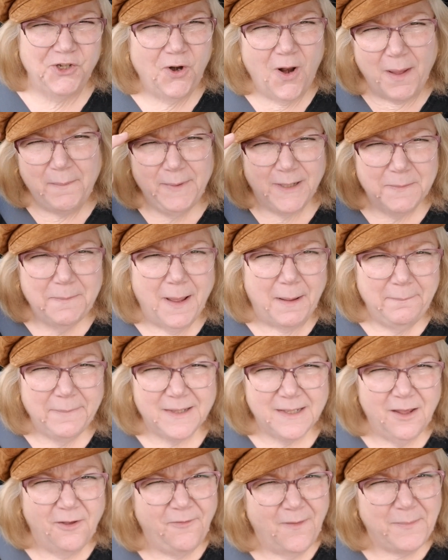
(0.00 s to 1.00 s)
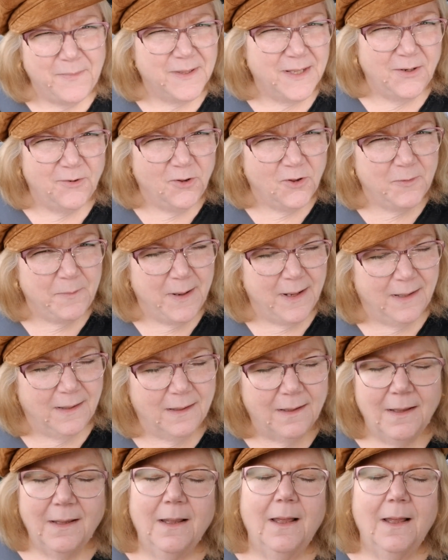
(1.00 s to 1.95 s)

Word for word: You know, I mean, to myself, I'm saying, whose mail?